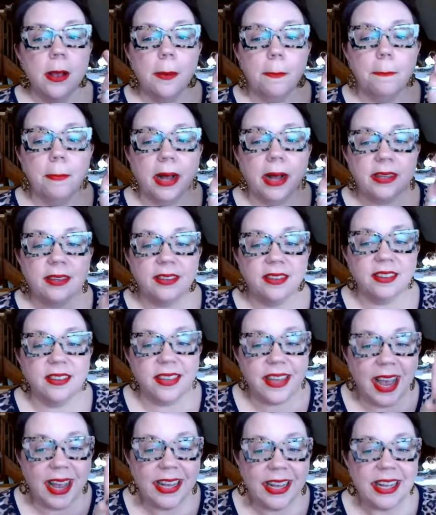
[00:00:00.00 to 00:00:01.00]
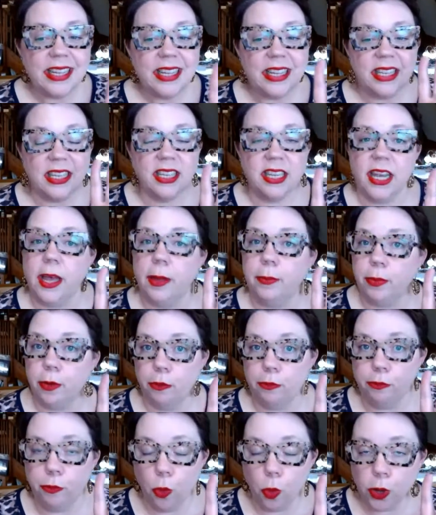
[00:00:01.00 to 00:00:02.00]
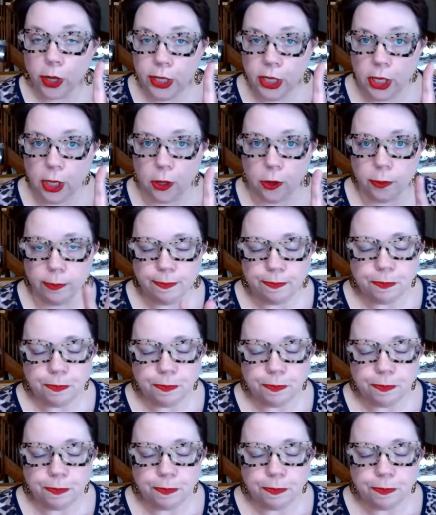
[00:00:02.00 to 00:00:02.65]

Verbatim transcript: My second tip for you